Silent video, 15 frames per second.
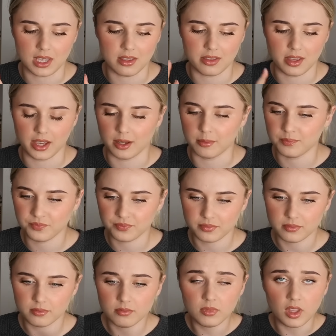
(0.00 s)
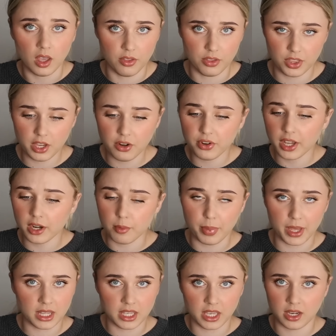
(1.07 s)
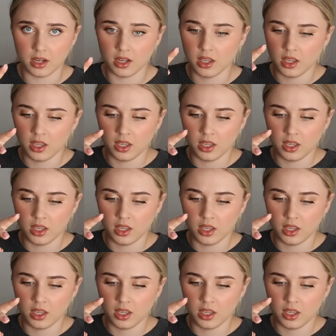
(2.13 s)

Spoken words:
either theory and opinion,